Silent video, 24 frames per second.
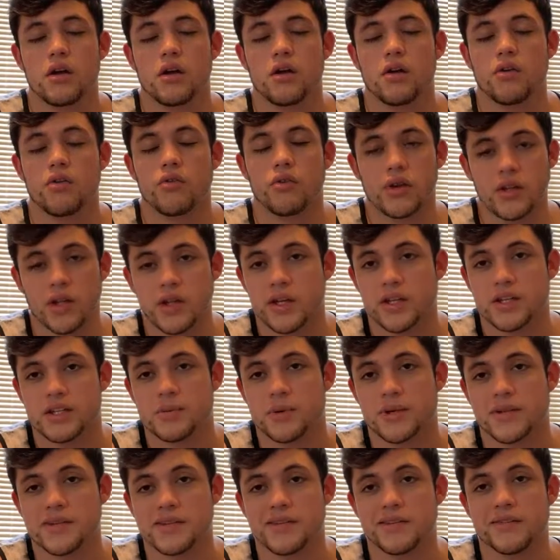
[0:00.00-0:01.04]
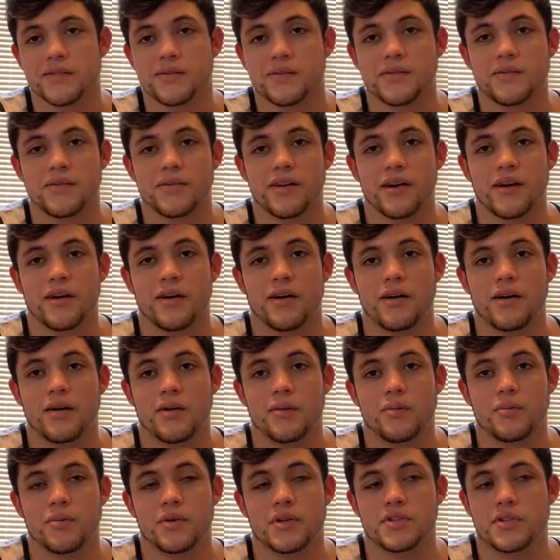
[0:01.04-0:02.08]
really expensive.
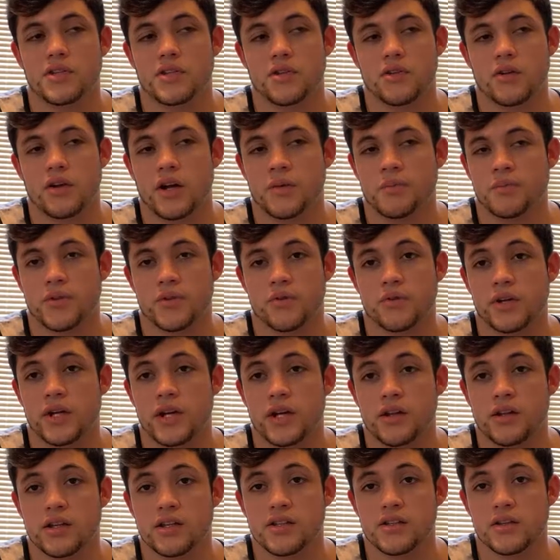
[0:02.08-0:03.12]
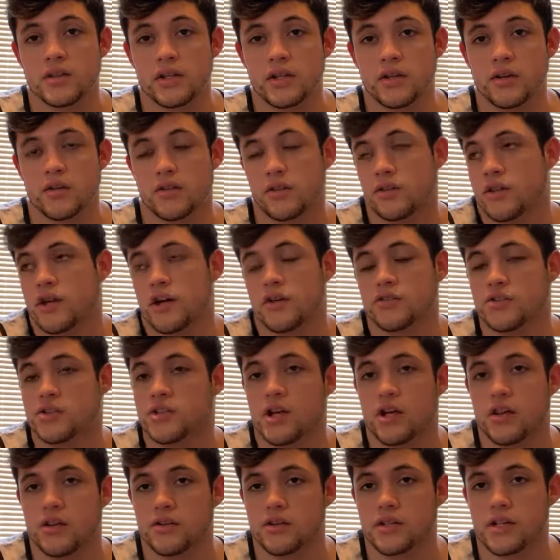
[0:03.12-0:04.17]
It's either M3 LSD or
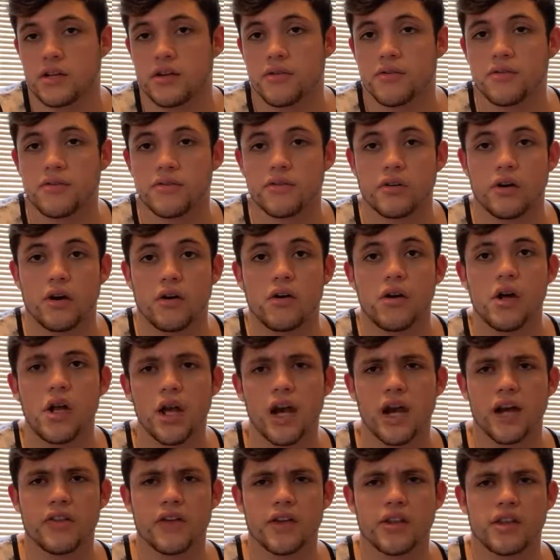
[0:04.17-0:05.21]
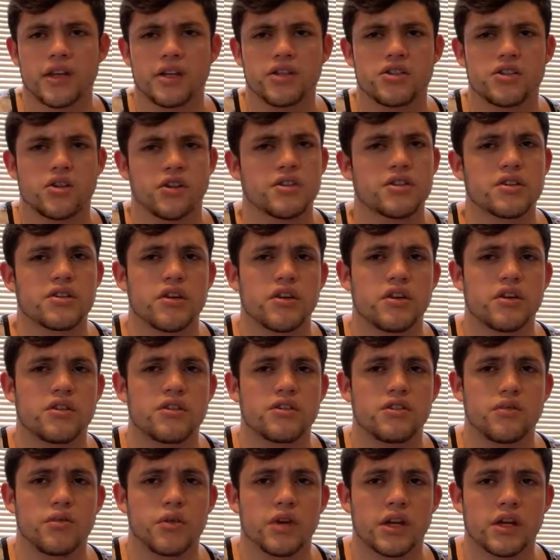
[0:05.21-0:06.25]
$1,000 diff. So I think they just started
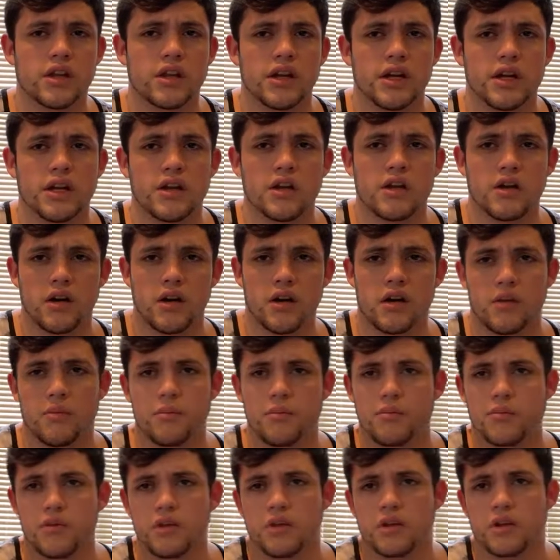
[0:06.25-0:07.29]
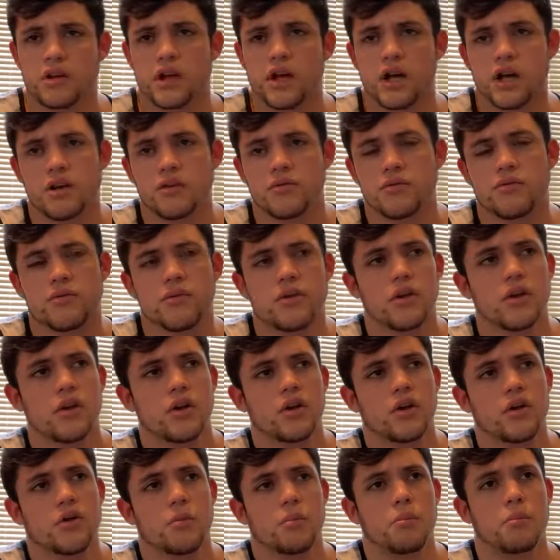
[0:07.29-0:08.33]
doing, like, you can kind of
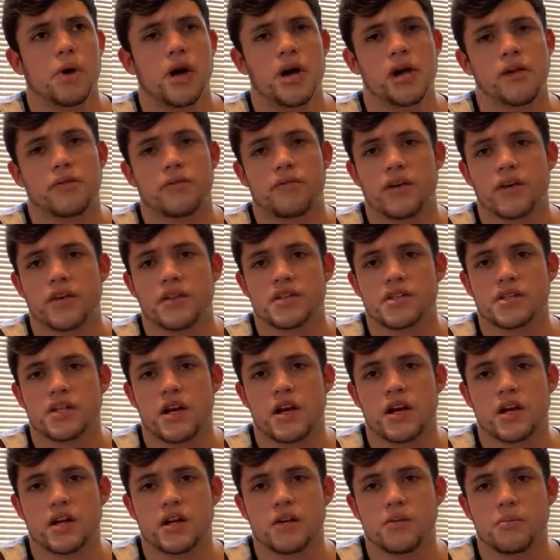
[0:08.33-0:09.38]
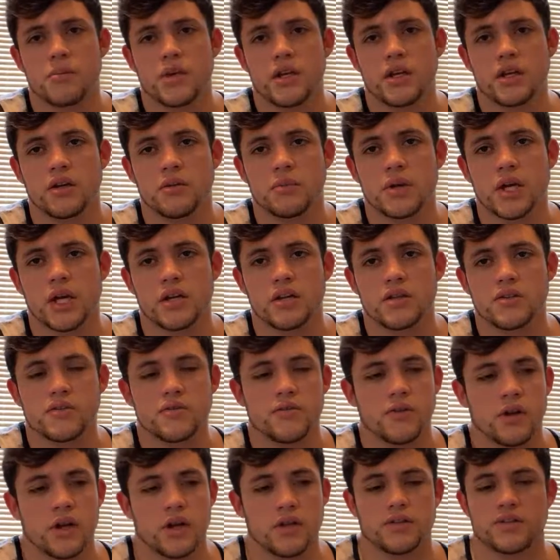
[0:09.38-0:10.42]
modify the stock medium case
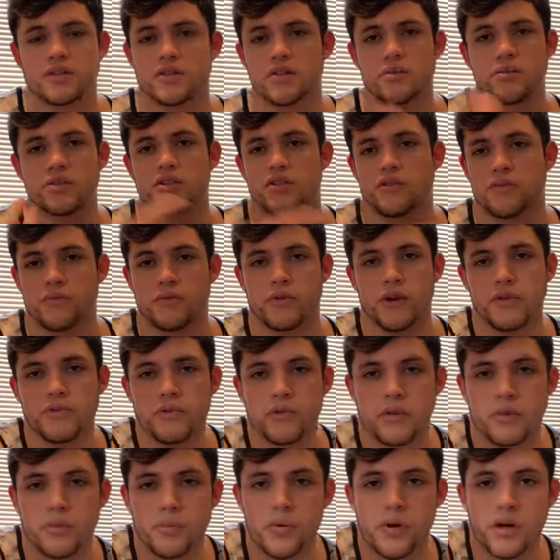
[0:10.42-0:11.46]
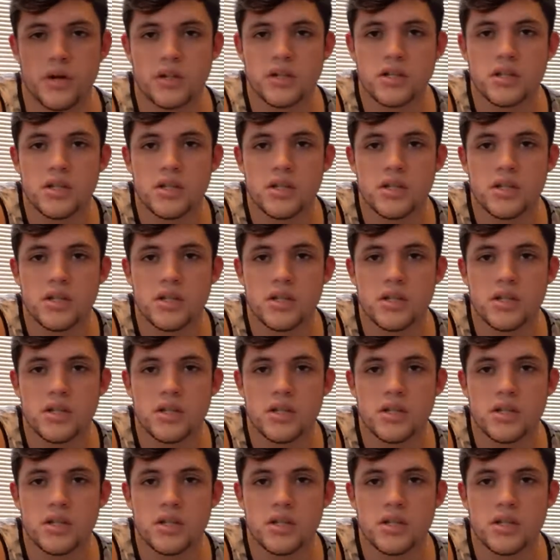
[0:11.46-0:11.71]
for LSD. This is $500.